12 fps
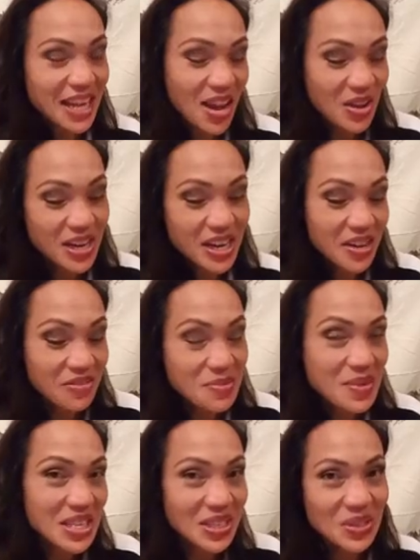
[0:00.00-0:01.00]
How did
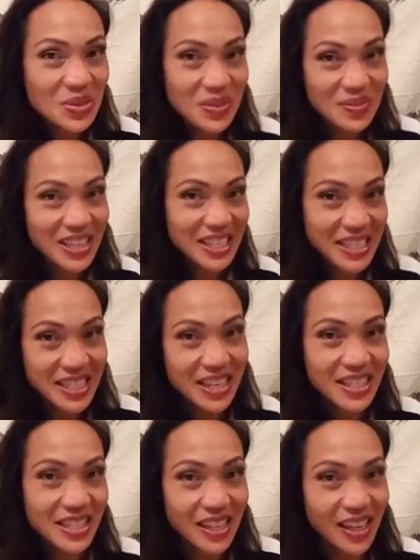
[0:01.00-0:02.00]
everybody do with
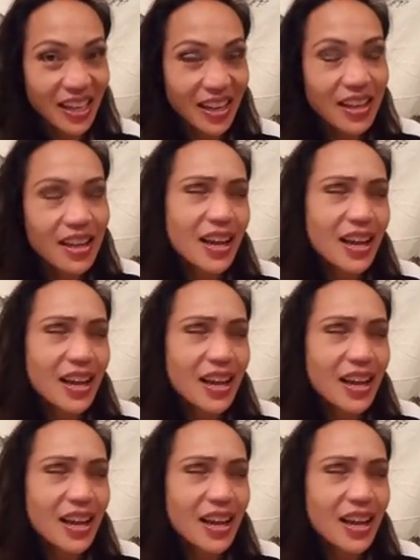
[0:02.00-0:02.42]
Valentine's Day?